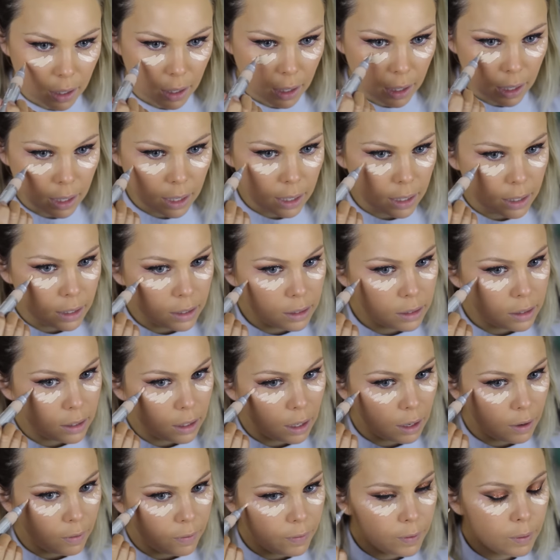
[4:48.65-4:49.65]
And
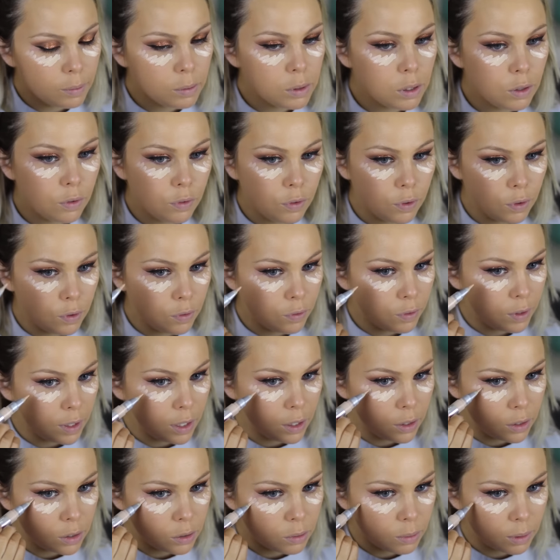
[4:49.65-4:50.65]
I filmed a few
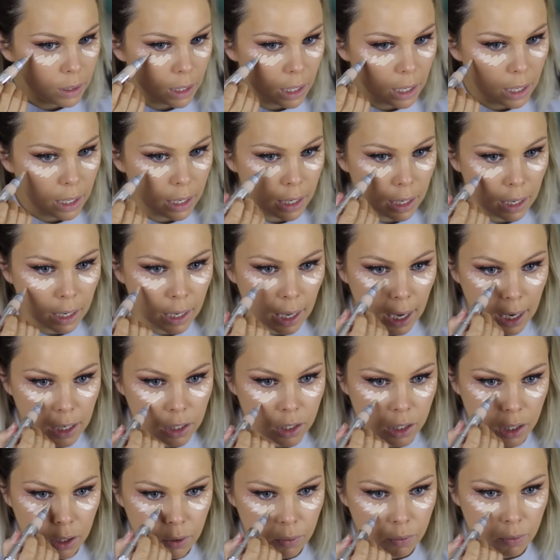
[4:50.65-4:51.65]
videos with it and I
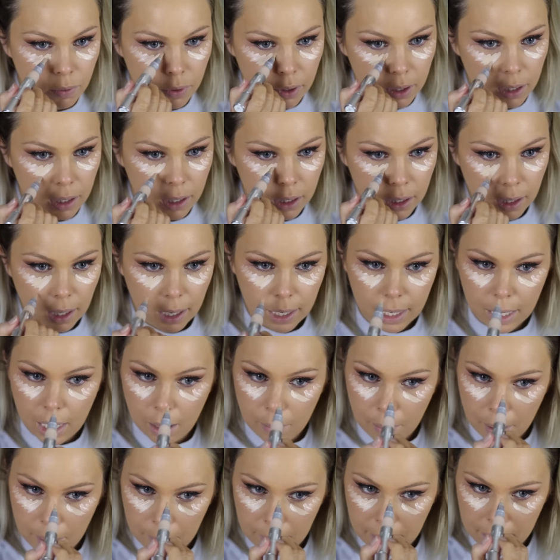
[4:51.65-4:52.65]
actually really like
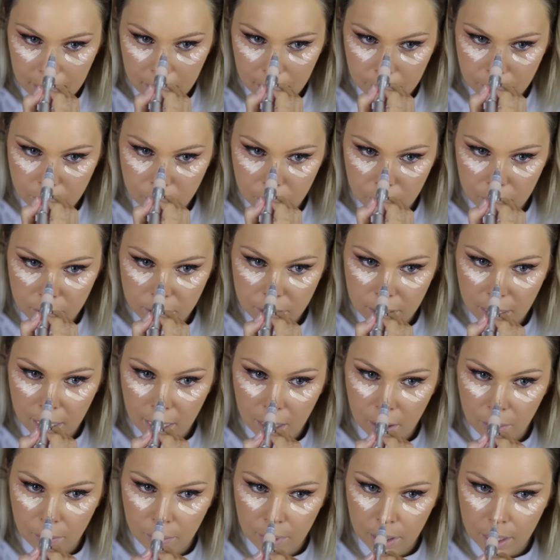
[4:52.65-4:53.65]
how my makeup turns
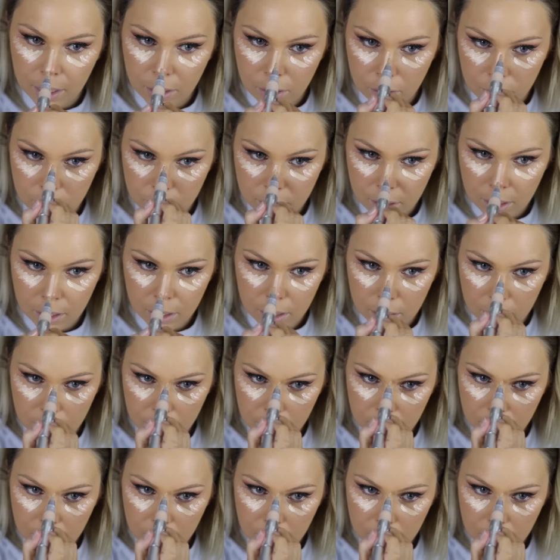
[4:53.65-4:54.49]
out when I use it.